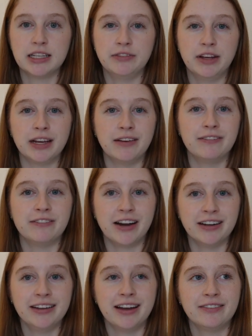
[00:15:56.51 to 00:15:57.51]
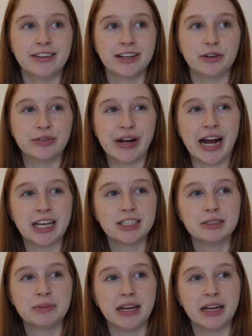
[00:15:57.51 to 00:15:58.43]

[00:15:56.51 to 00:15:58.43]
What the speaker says: I feel like I finally have like a grasp